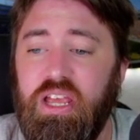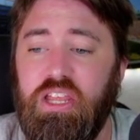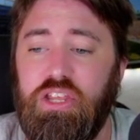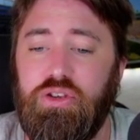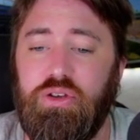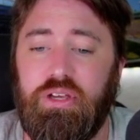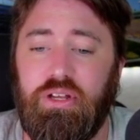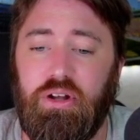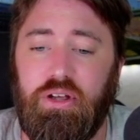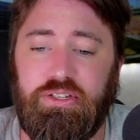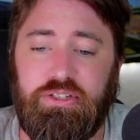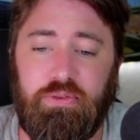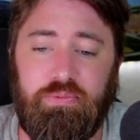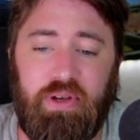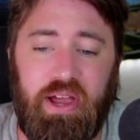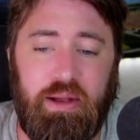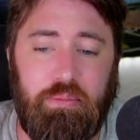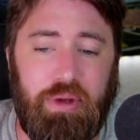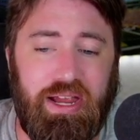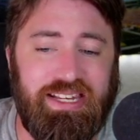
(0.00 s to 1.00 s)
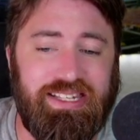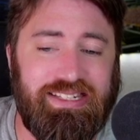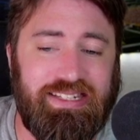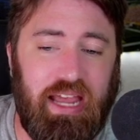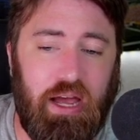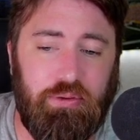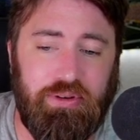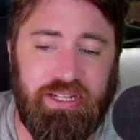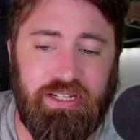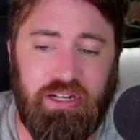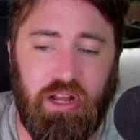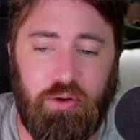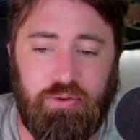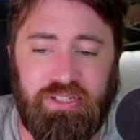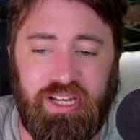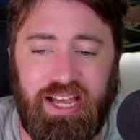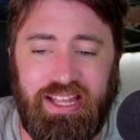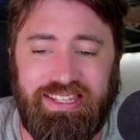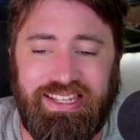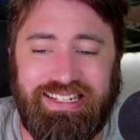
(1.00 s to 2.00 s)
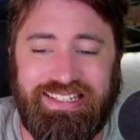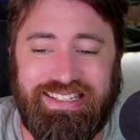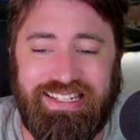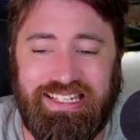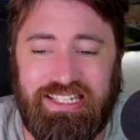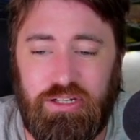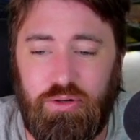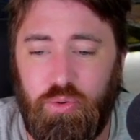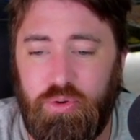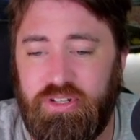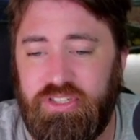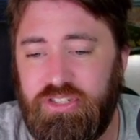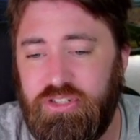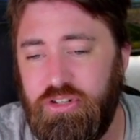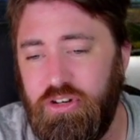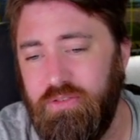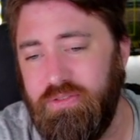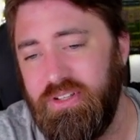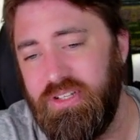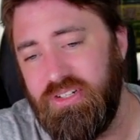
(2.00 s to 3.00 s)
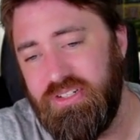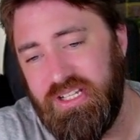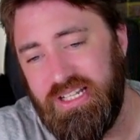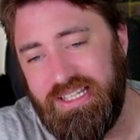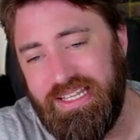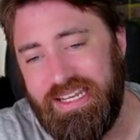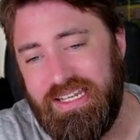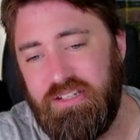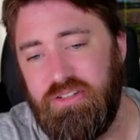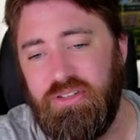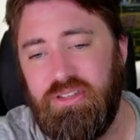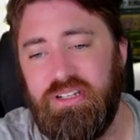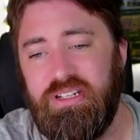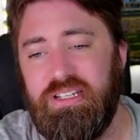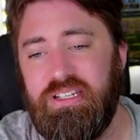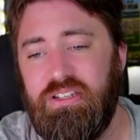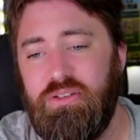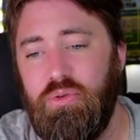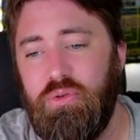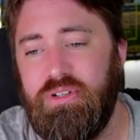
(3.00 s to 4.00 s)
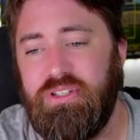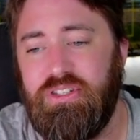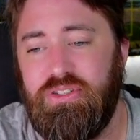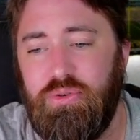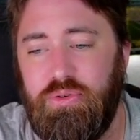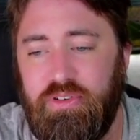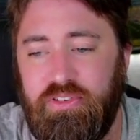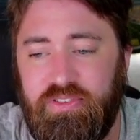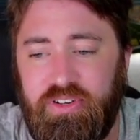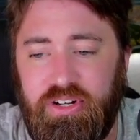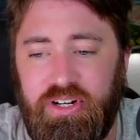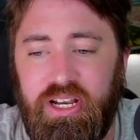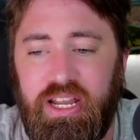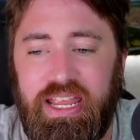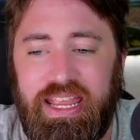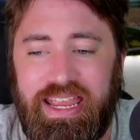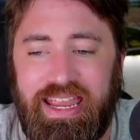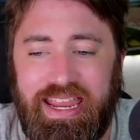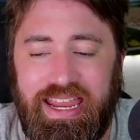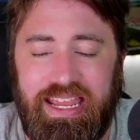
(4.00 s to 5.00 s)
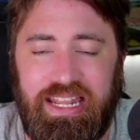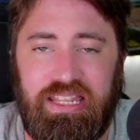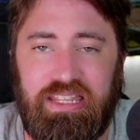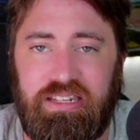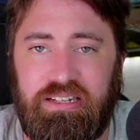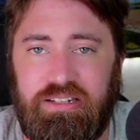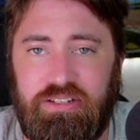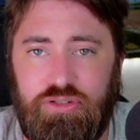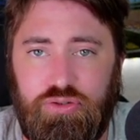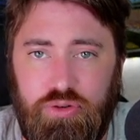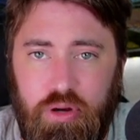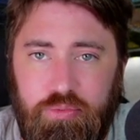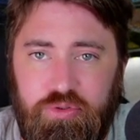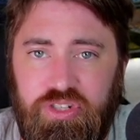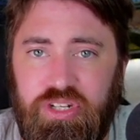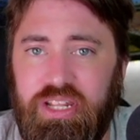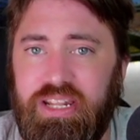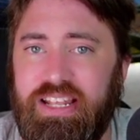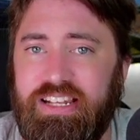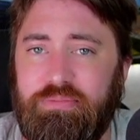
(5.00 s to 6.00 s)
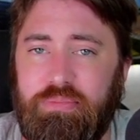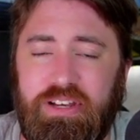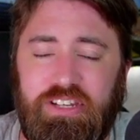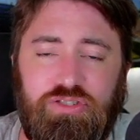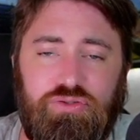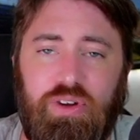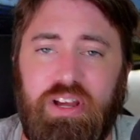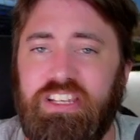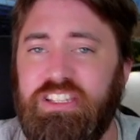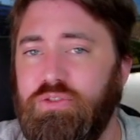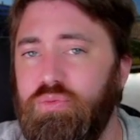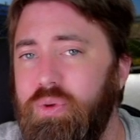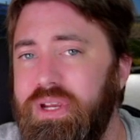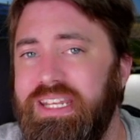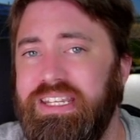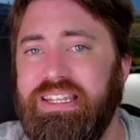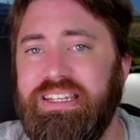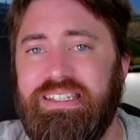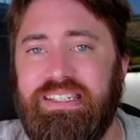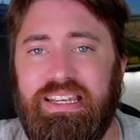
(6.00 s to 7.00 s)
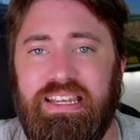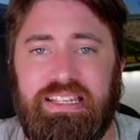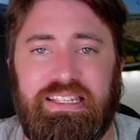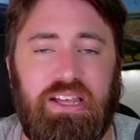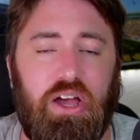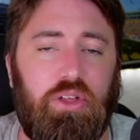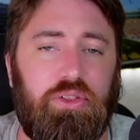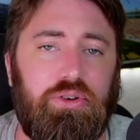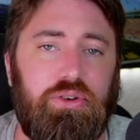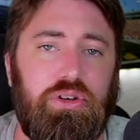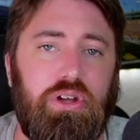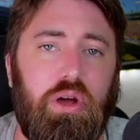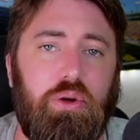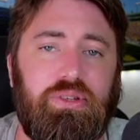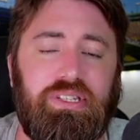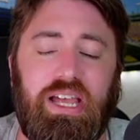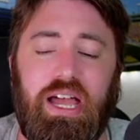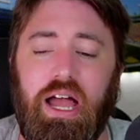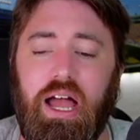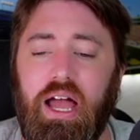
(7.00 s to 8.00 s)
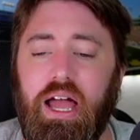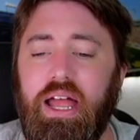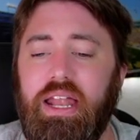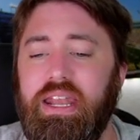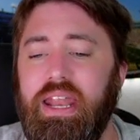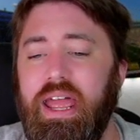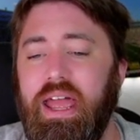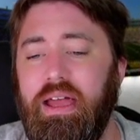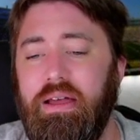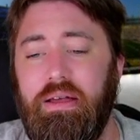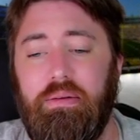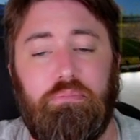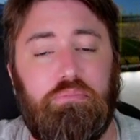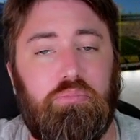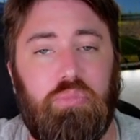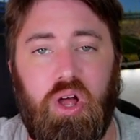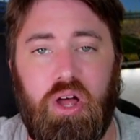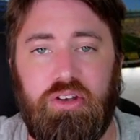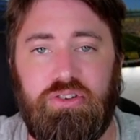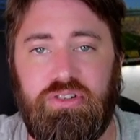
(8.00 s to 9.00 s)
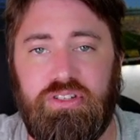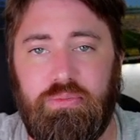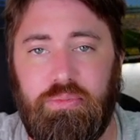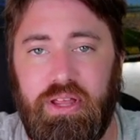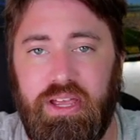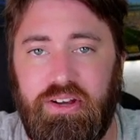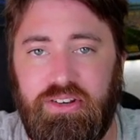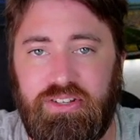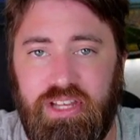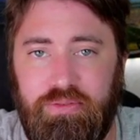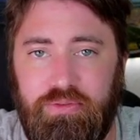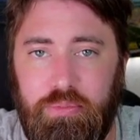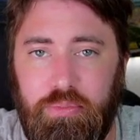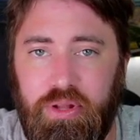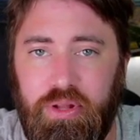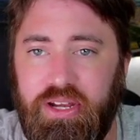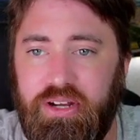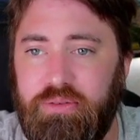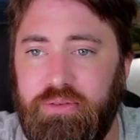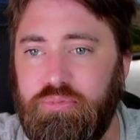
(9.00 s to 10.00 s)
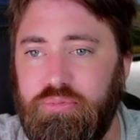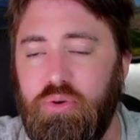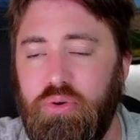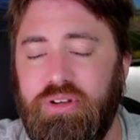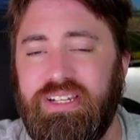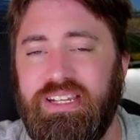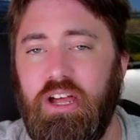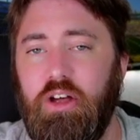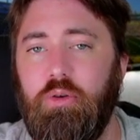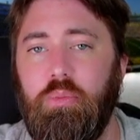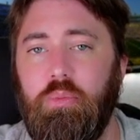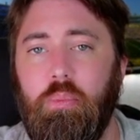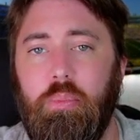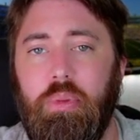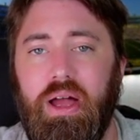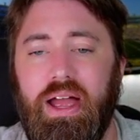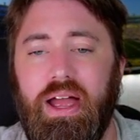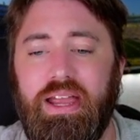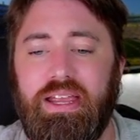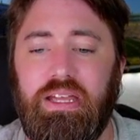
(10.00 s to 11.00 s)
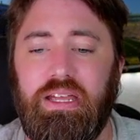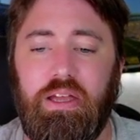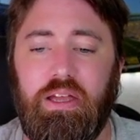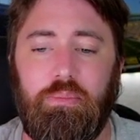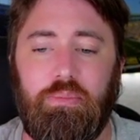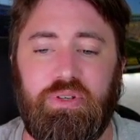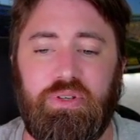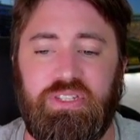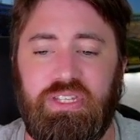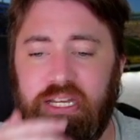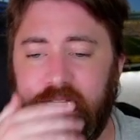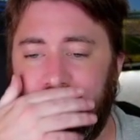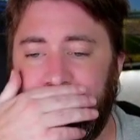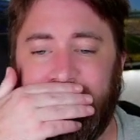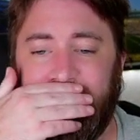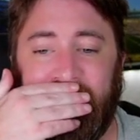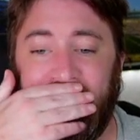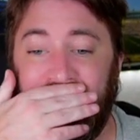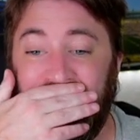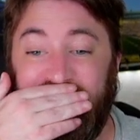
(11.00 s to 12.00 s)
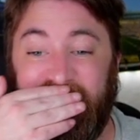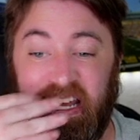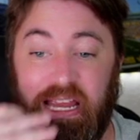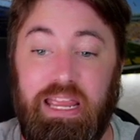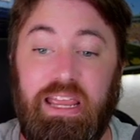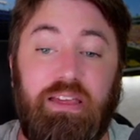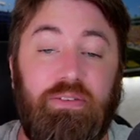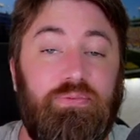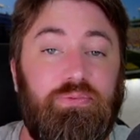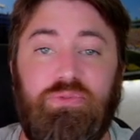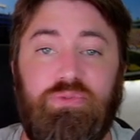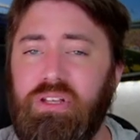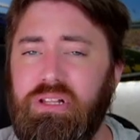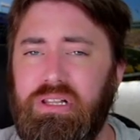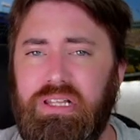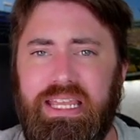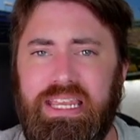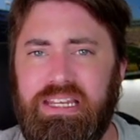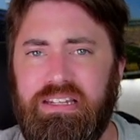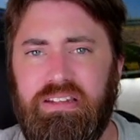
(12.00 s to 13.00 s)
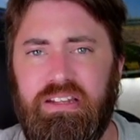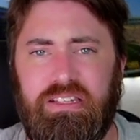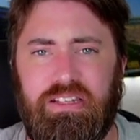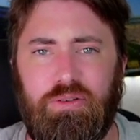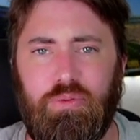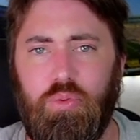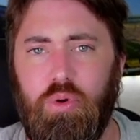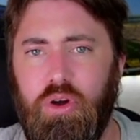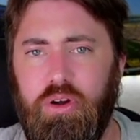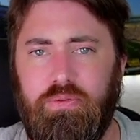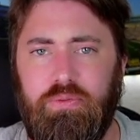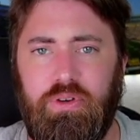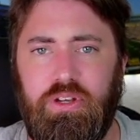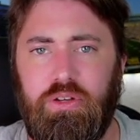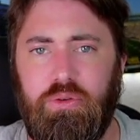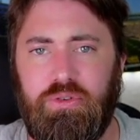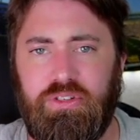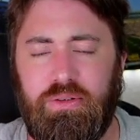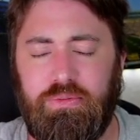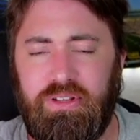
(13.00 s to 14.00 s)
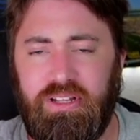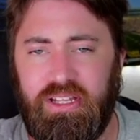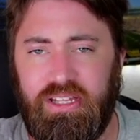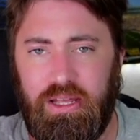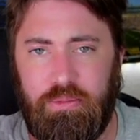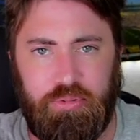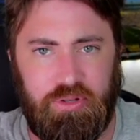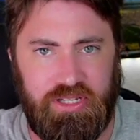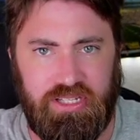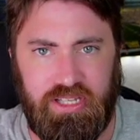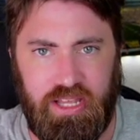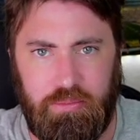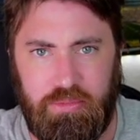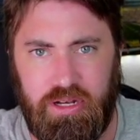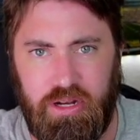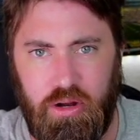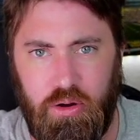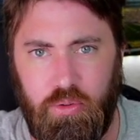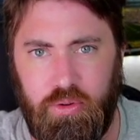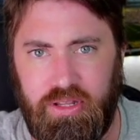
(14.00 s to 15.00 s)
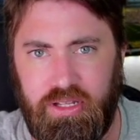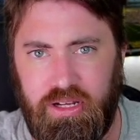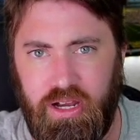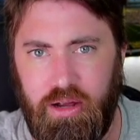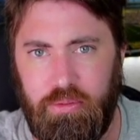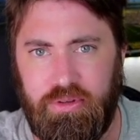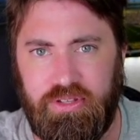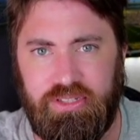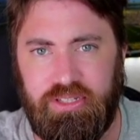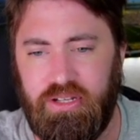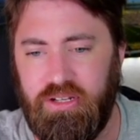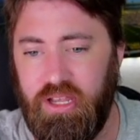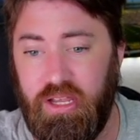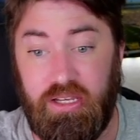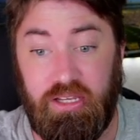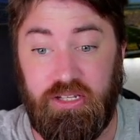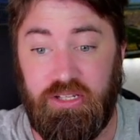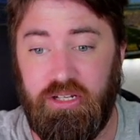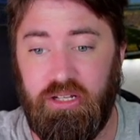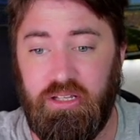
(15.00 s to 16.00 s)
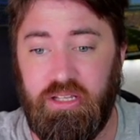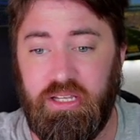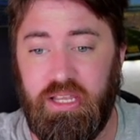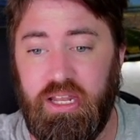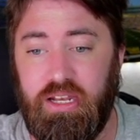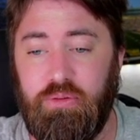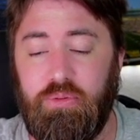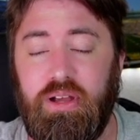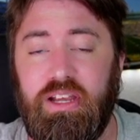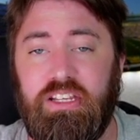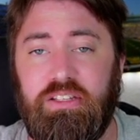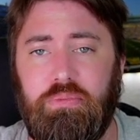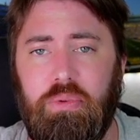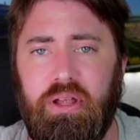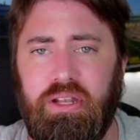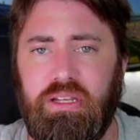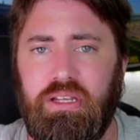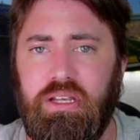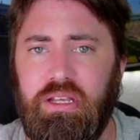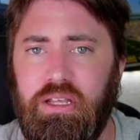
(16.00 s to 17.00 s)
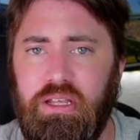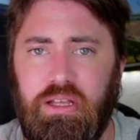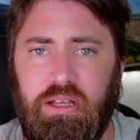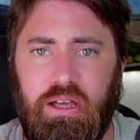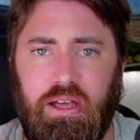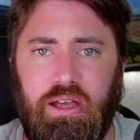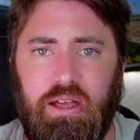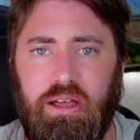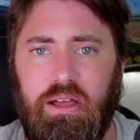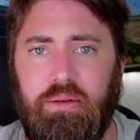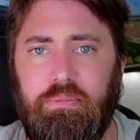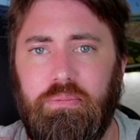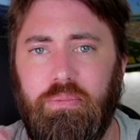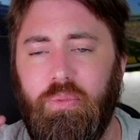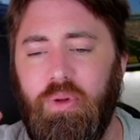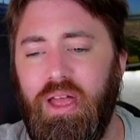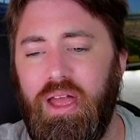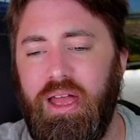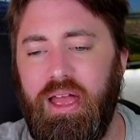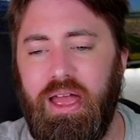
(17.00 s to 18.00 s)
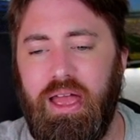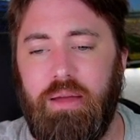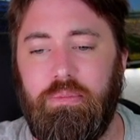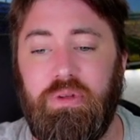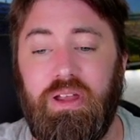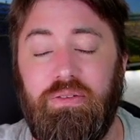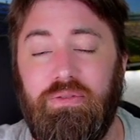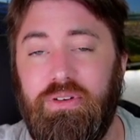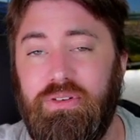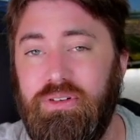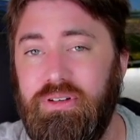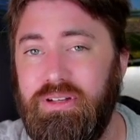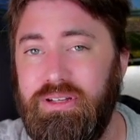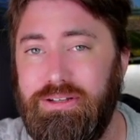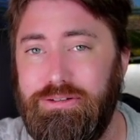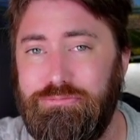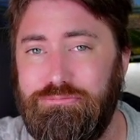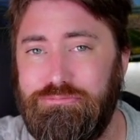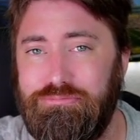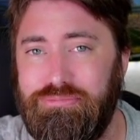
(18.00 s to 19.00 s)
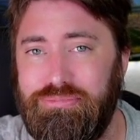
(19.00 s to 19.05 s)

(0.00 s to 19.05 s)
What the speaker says: You can also find my scouting notes on the Discord server. There's a link to the Discord server in the description. That's my strengths, weaknesses, other notes on hundreds of players. Every player broken down by position. If the link doesn't work for you or something like that, please let me know in the comments. I'll get you a link anyways, but I'm not very